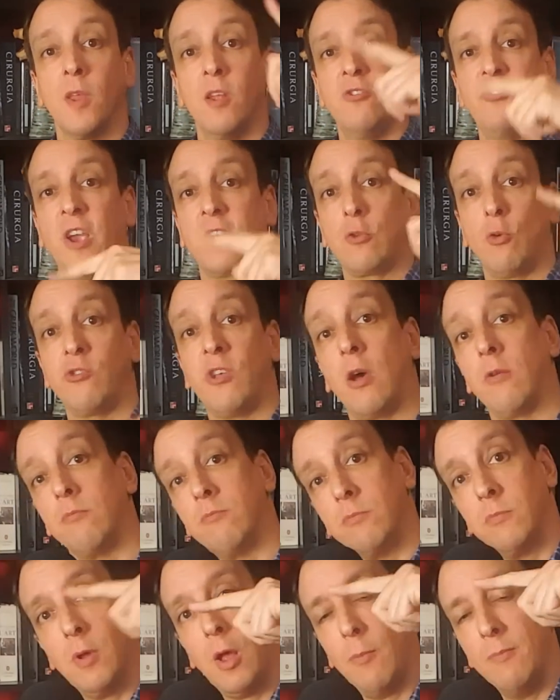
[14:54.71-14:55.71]
Check those
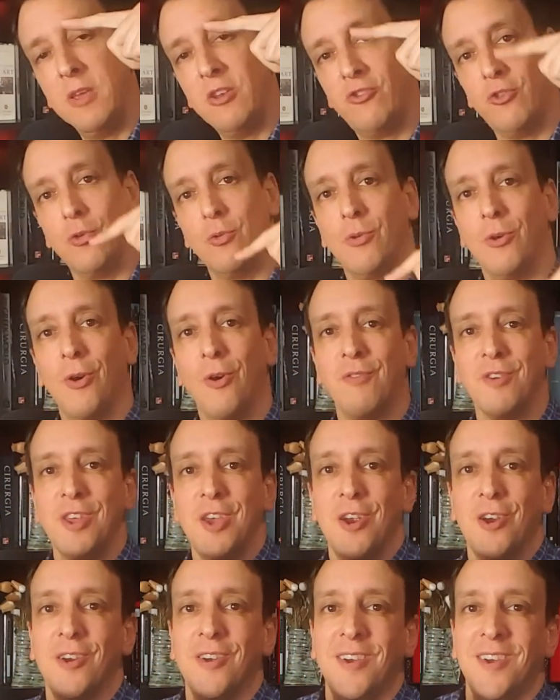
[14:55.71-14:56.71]
out. I'll meet you over
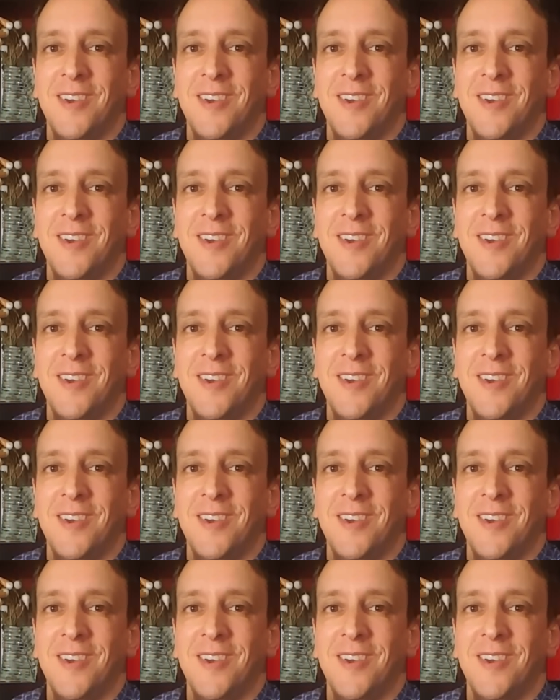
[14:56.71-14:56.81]
there.